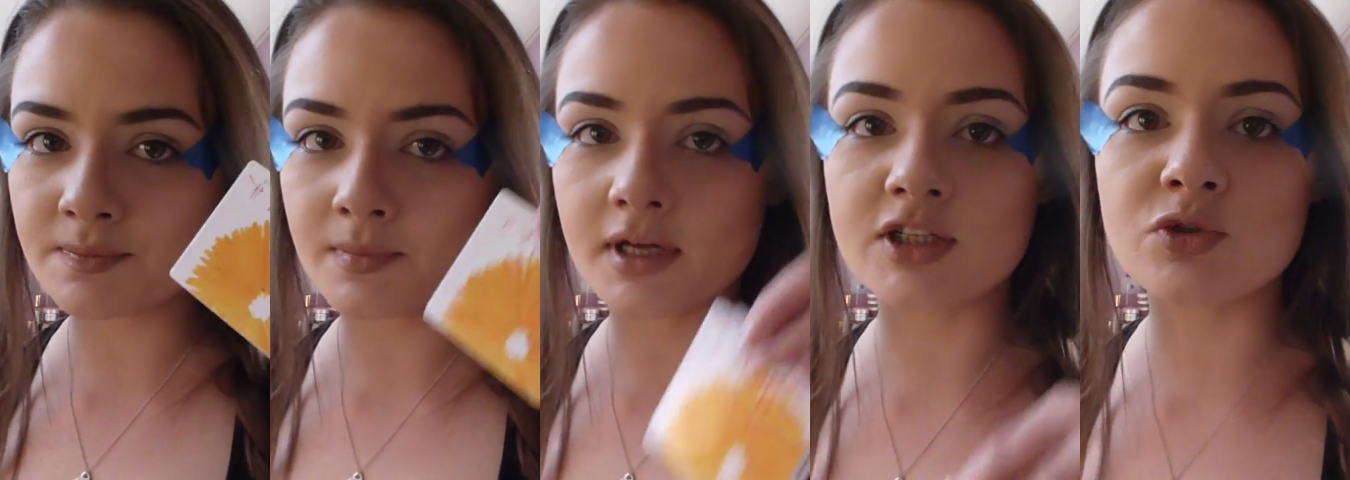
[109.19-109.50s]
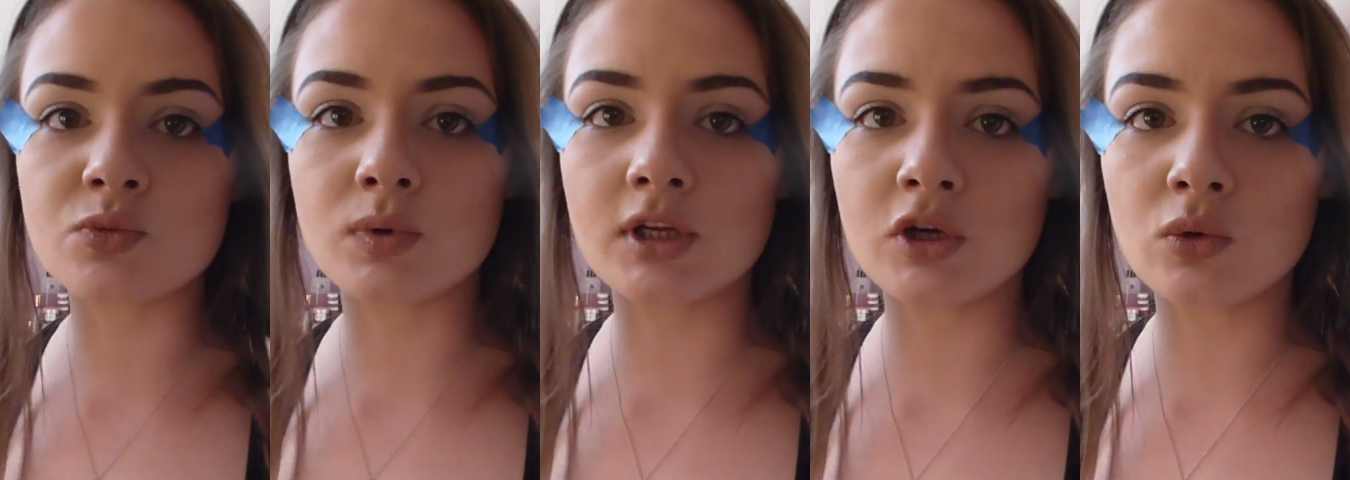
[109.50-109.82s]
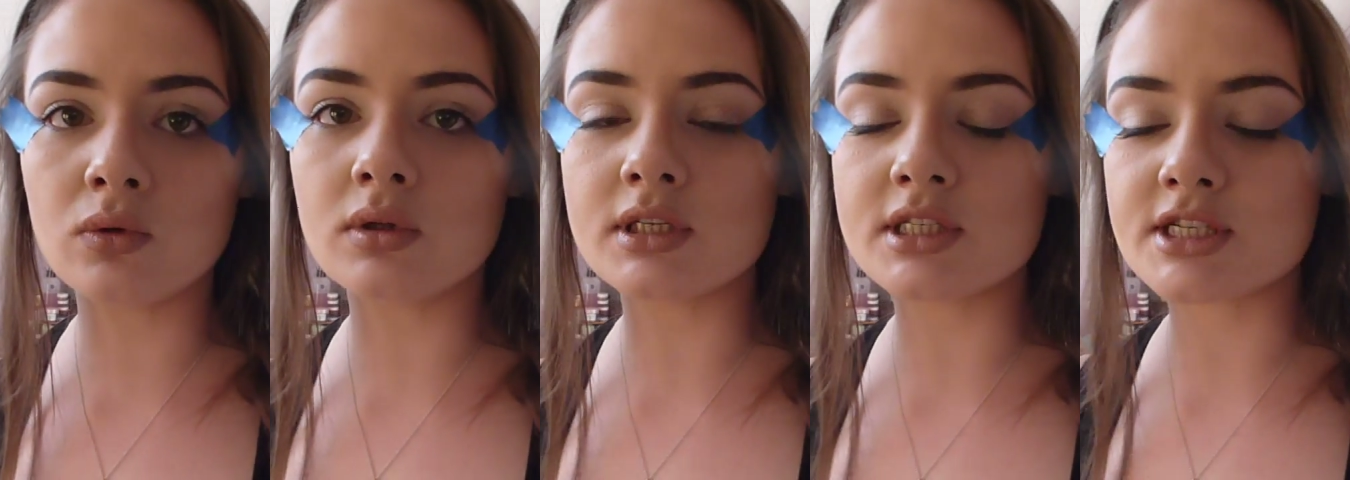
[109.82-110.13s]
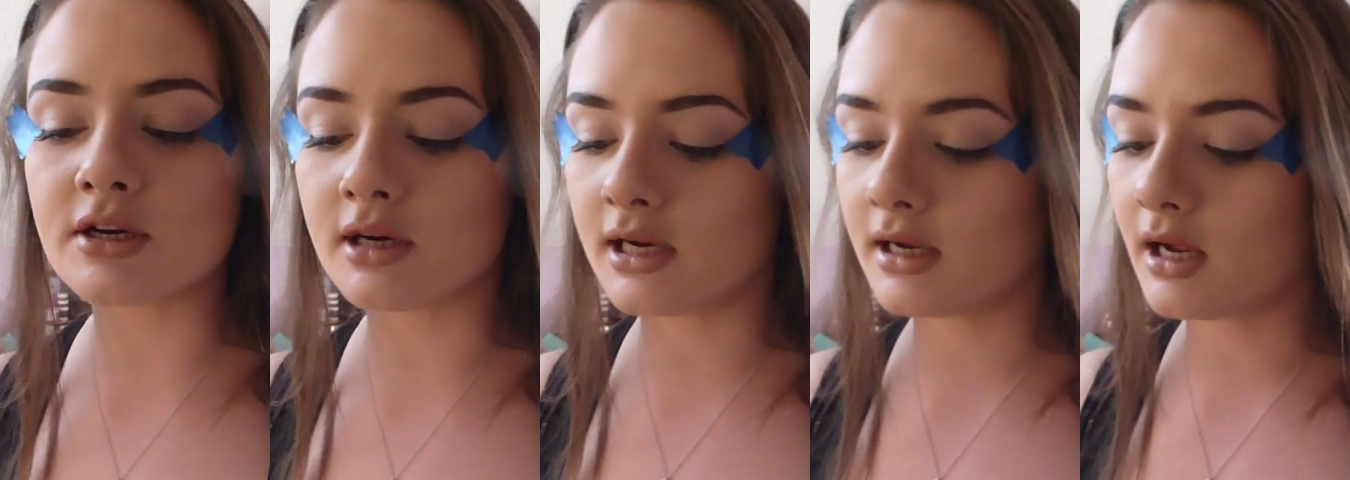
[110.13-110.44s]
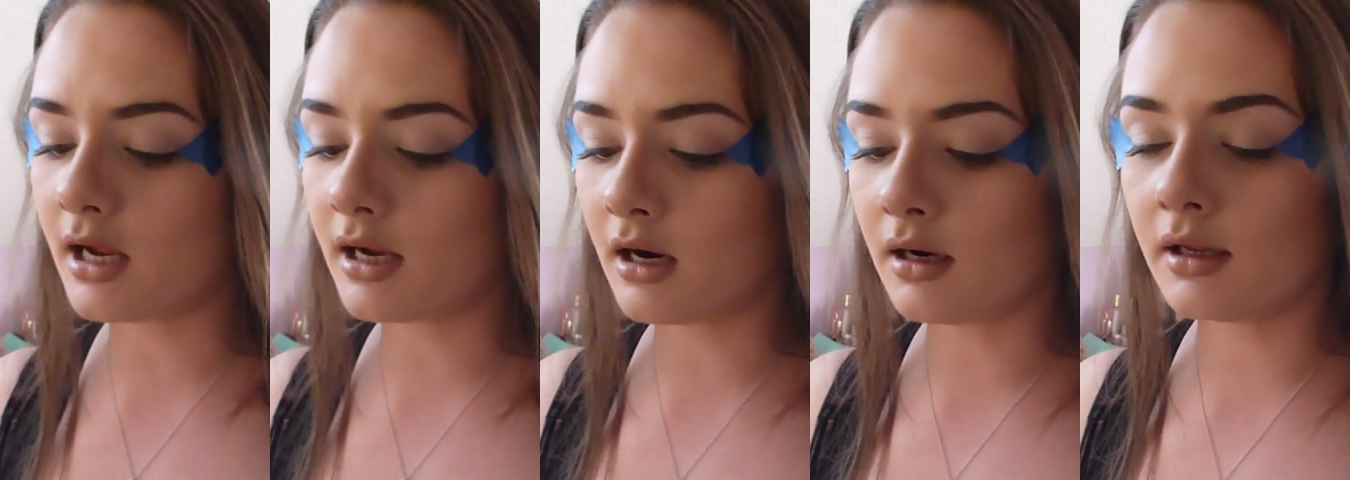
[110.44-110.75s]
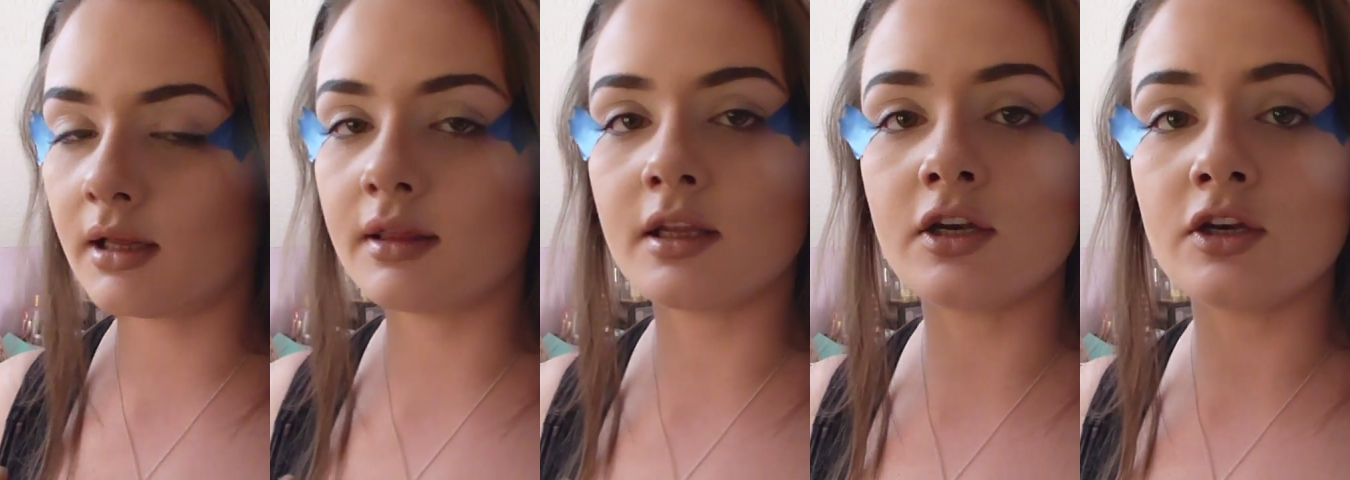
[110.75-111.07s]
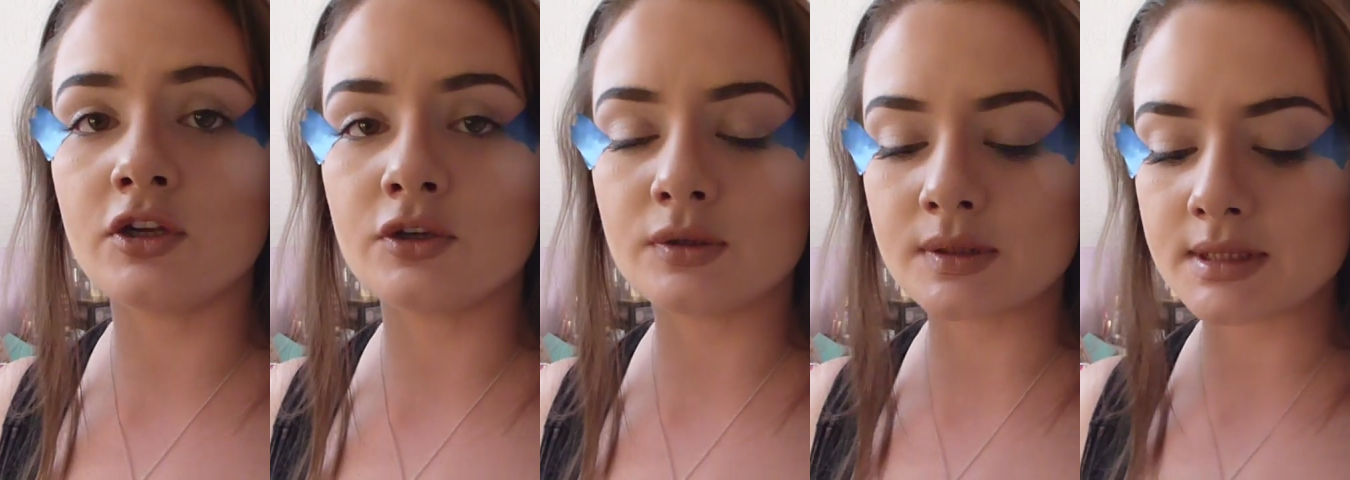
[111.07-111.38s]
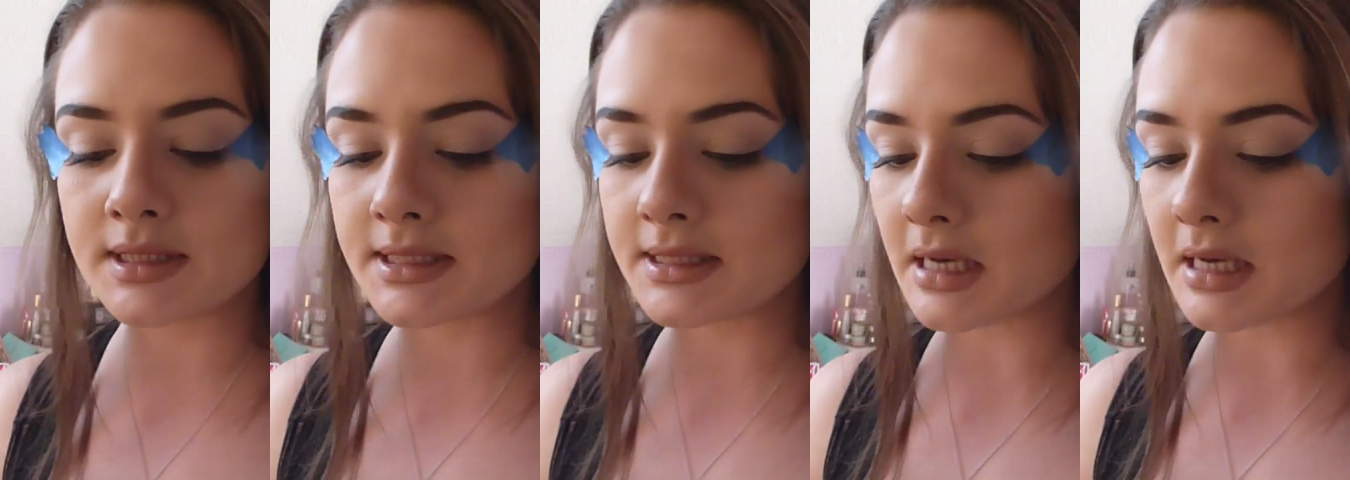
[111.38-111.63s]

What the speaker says: It's really cool this year. I got it in the nudes.